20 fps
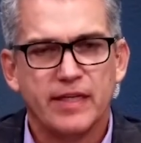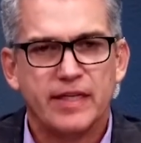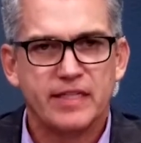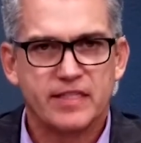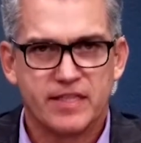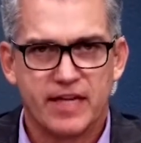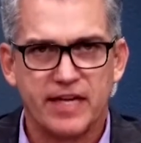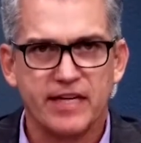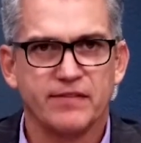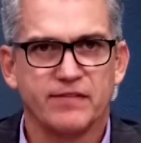
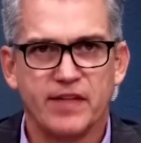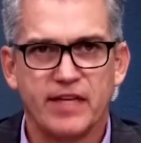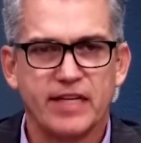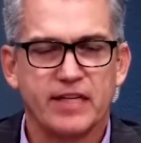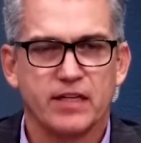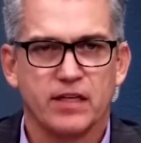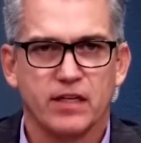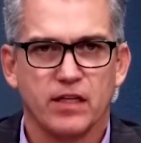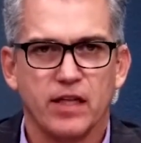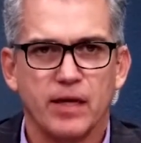is kind of
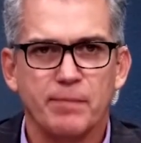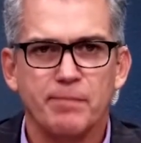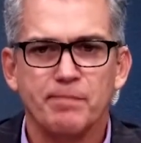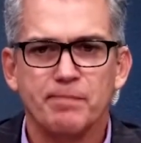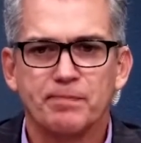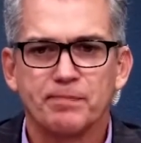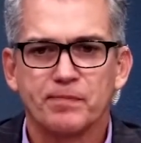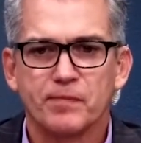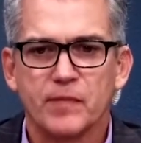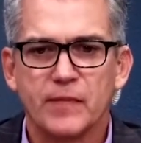like a club
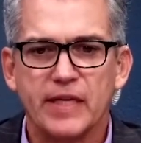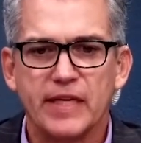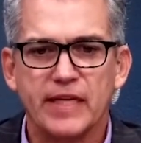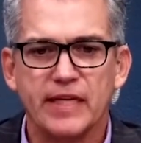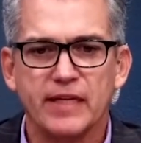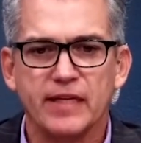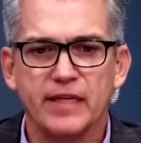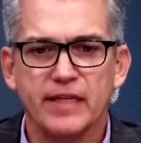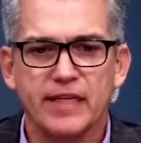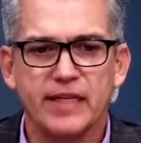
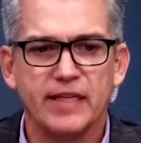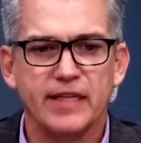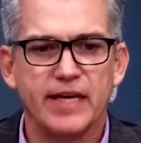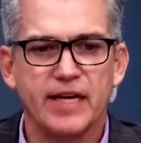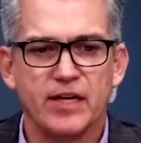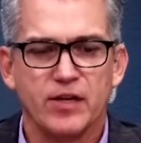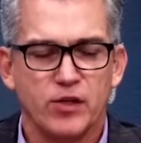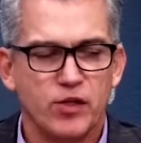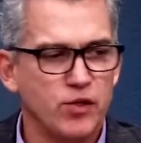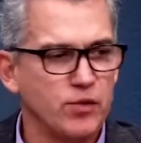in
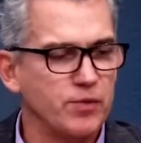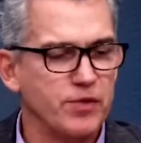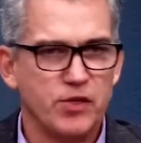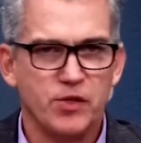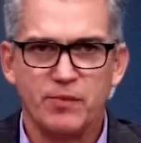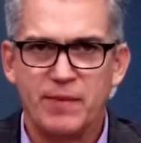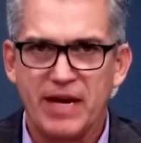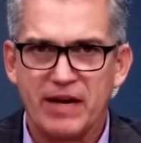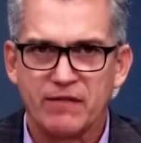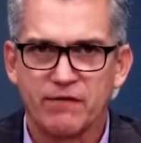that
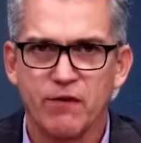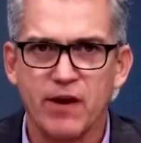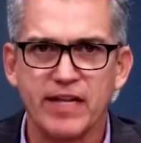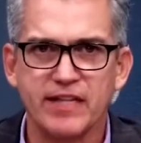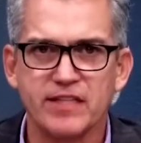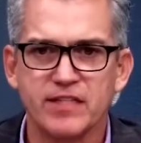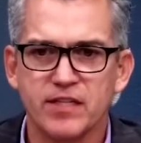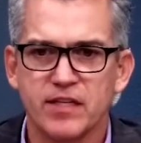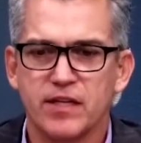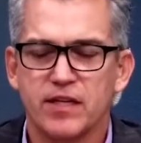you make
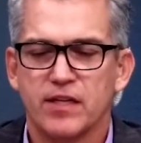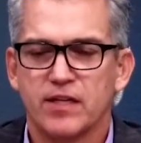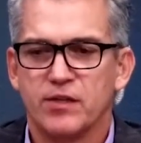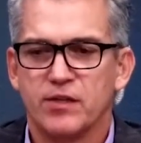friends,